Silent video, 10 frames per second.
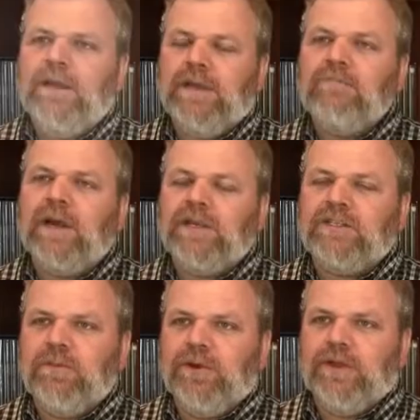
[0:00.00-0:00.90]
In my
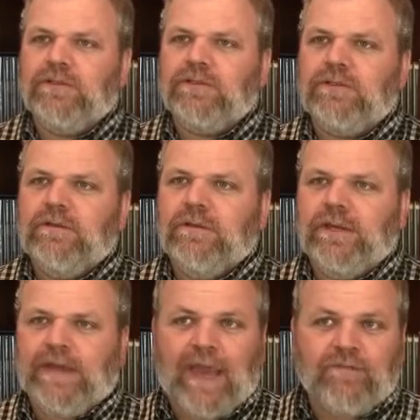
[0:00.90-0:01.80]
experience
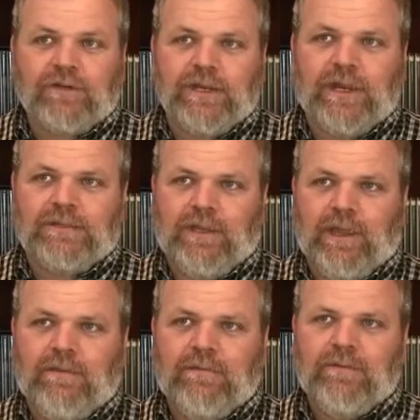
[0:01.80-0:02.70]
in
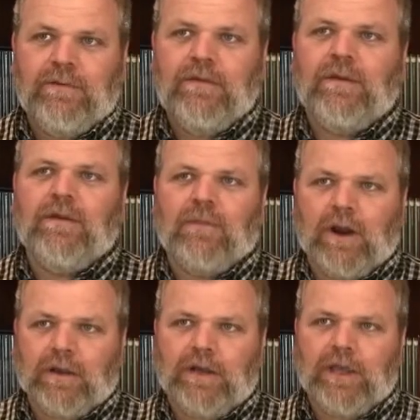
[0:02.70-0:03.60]
advertising,
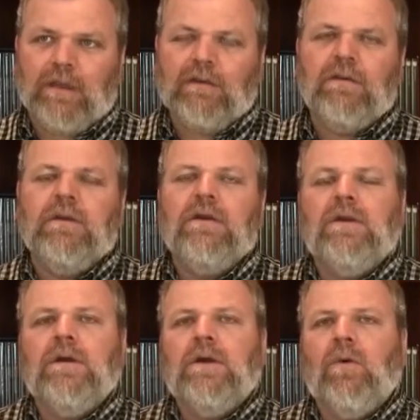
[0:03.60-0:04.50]
marketing,
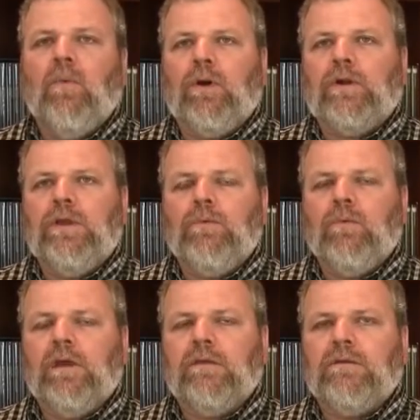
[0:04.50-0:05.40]
working
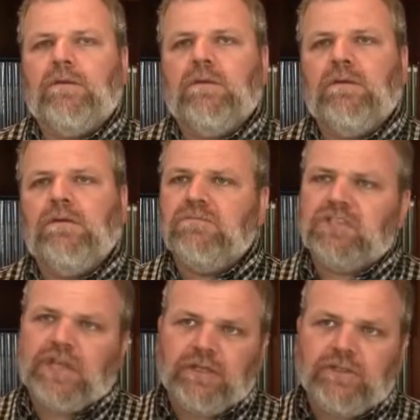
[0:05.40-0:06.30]
with
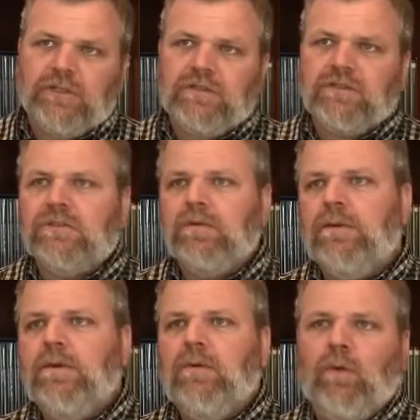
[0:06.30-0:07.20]
stations,
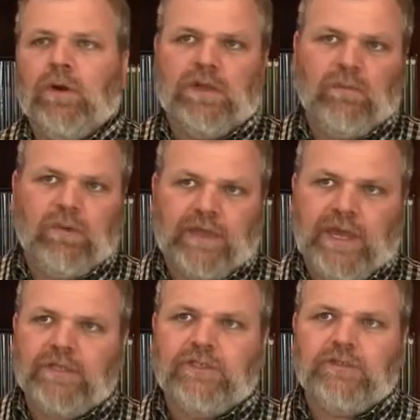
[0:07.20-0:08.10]
working with
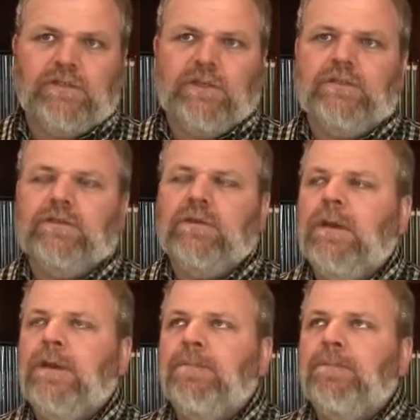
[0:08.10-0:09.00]
agencies,
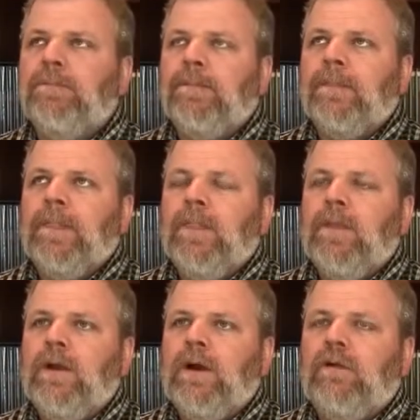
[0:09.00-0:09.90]

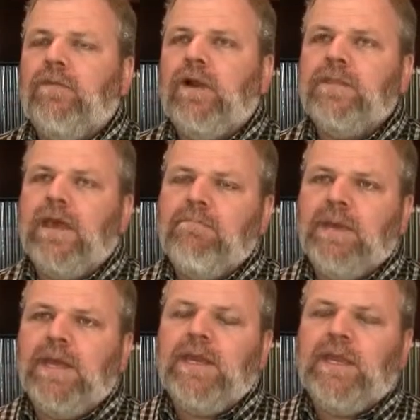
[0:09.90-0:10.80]
I find that
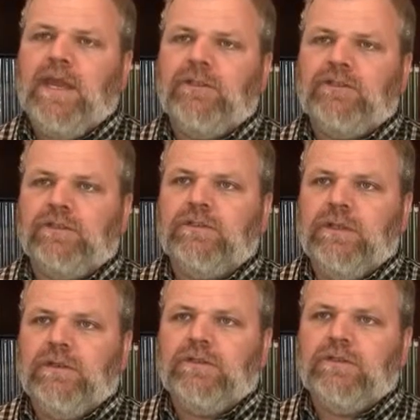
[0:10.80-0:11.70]
many
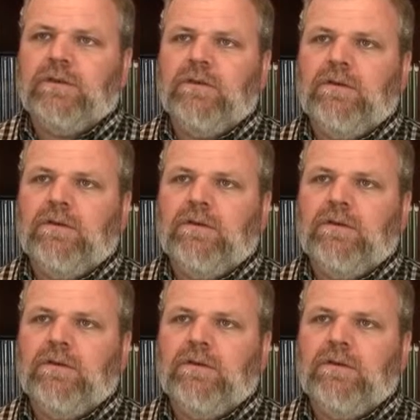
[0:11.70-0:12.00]
agencies